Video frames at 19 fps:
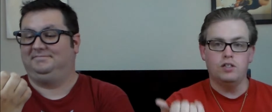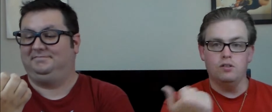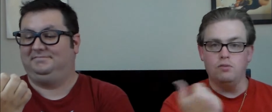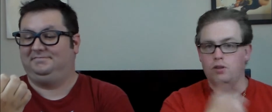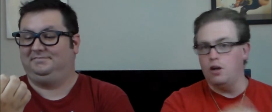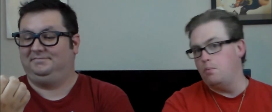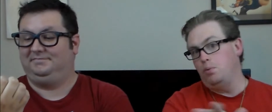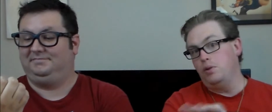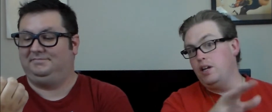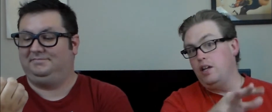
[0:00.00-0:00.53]
Speaker 1: it
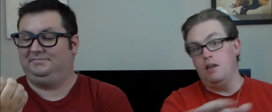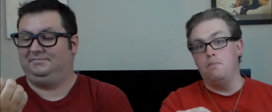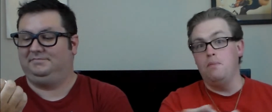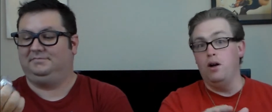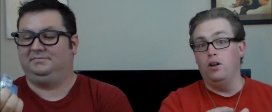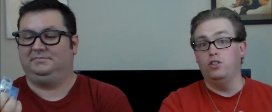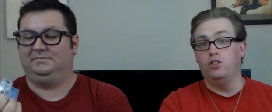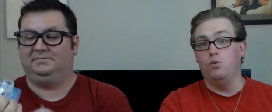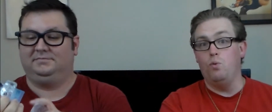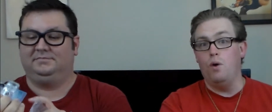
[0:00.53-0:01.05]
doesn't completely
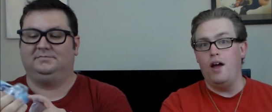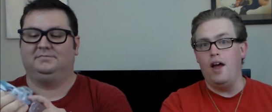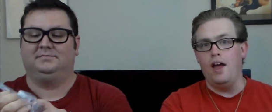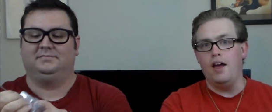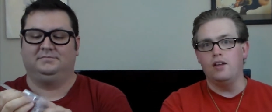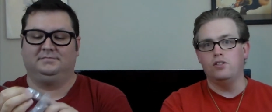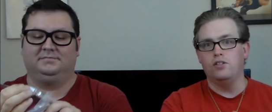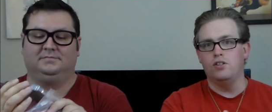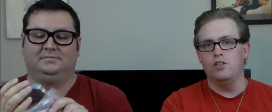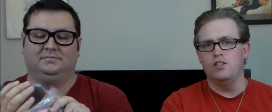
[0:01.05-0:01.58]
melt
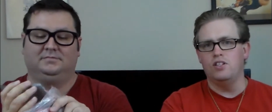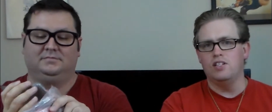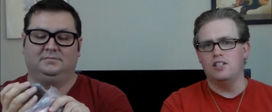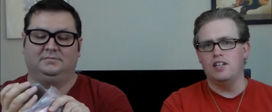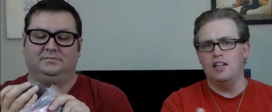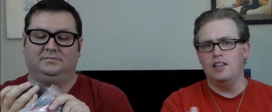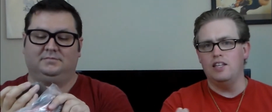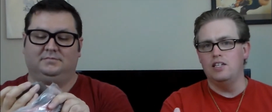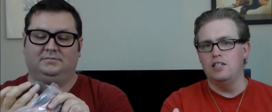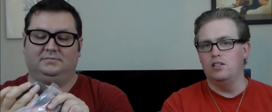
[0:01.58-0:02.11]
away. So you
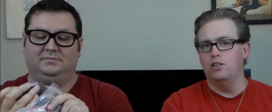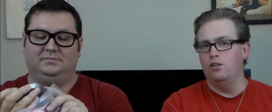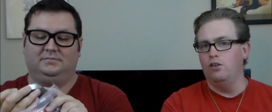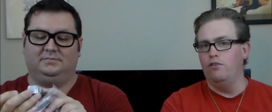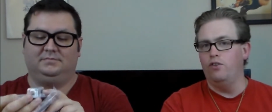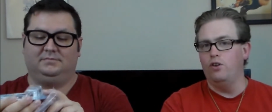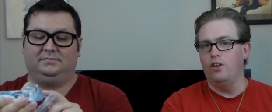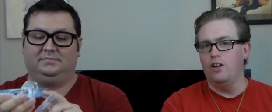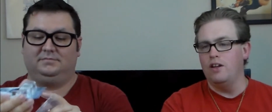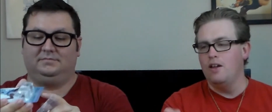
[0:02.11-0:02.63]
just get these
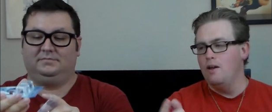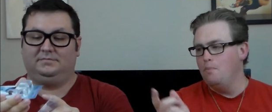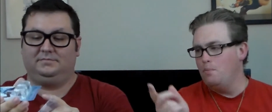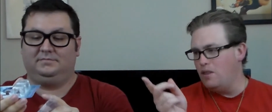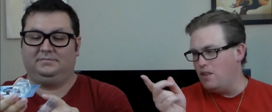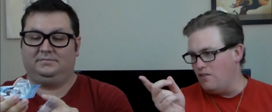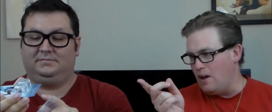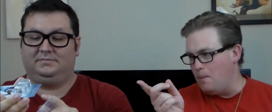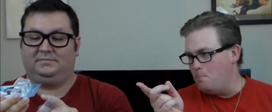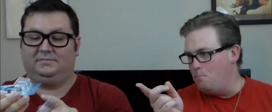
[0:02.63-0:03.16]
little floating.
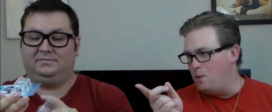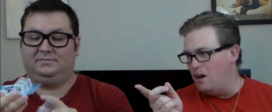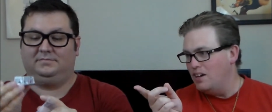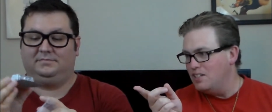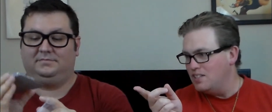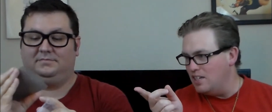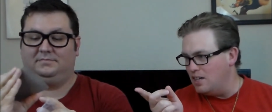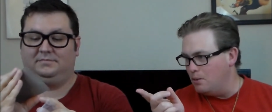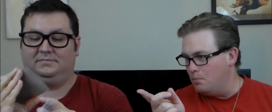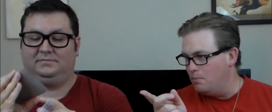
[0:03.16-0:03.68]
They got
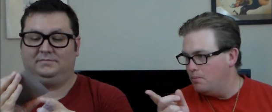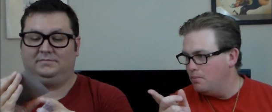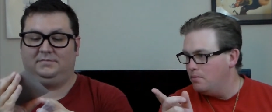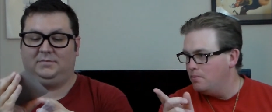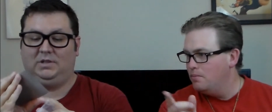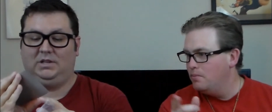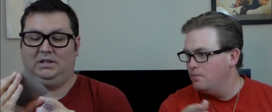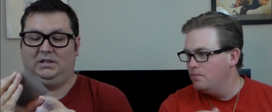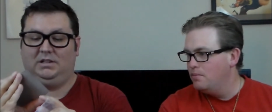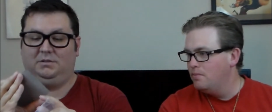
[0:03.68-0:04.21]
bugs in them.
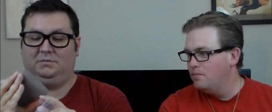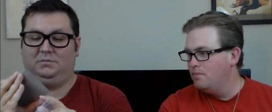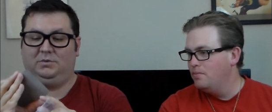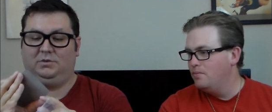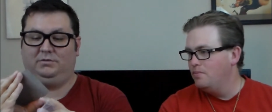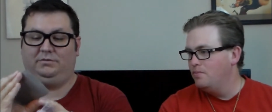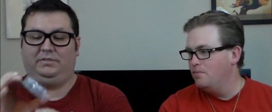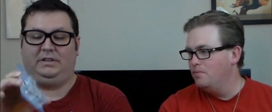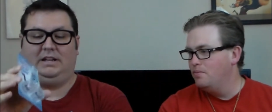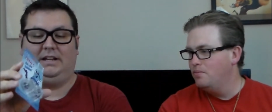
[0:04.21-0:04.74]
Speaker 2: Yeah,
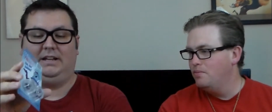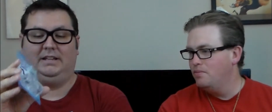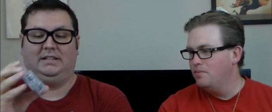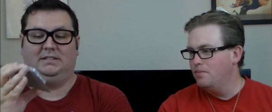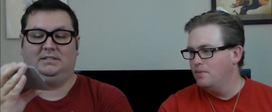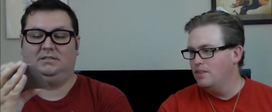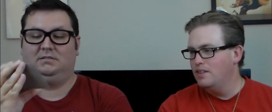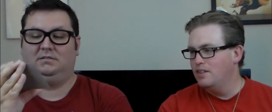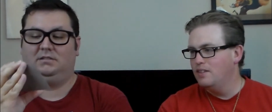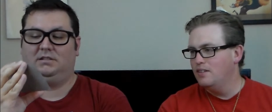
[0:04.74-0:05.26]
little
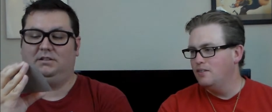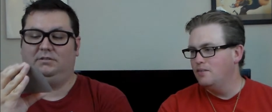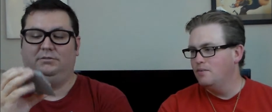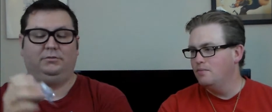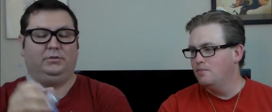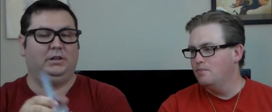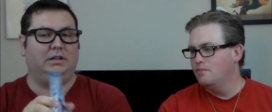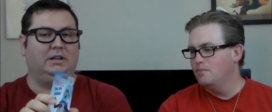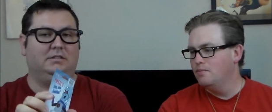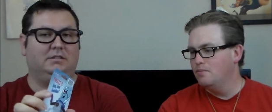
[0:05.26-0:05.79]
flies kind
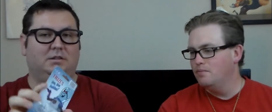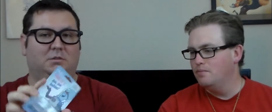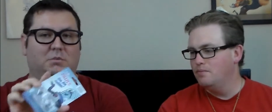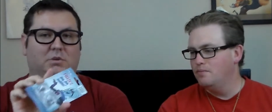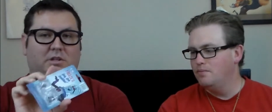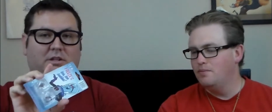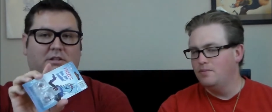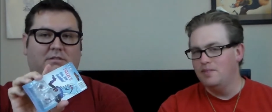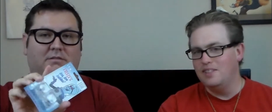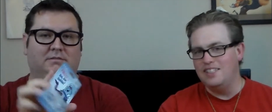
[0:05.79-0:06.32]
of freak out
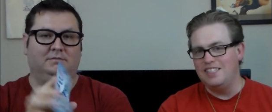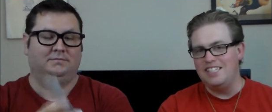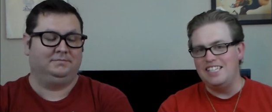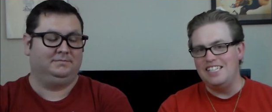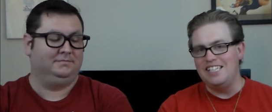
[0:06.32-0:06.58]
somebody.